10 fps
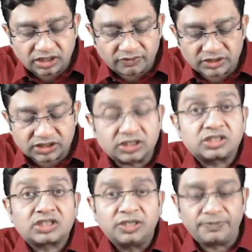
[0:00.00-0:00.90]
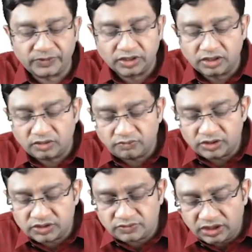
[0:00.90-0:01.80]
nervous system
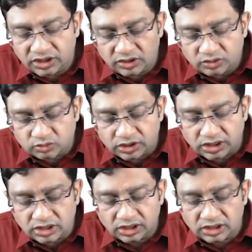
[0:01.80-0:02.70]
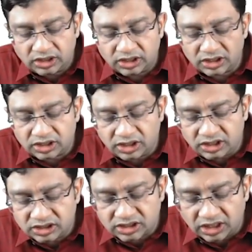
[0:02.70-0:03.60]
which will lead to the
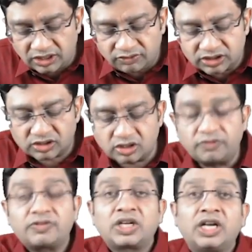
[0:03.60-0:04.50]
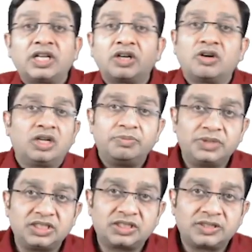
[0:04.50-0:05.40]
increased levels of
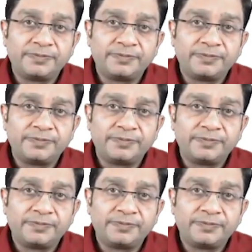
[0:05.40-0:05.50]
catecholamines